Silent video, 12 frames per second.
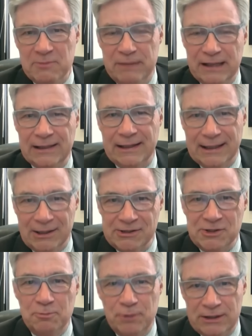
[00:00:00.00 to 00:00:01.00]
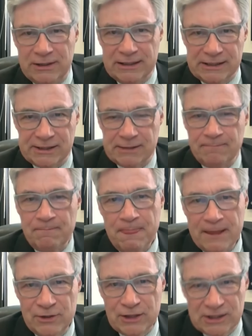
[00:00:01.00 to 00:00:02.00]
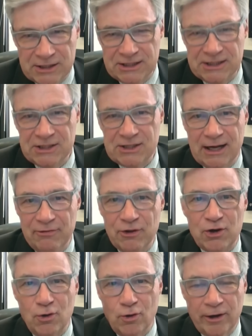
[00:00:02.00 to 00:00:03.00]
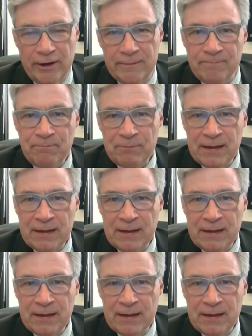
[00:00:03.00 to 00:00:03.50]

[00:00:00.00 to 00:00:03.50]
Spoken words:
the billionaires who put these justices on the court,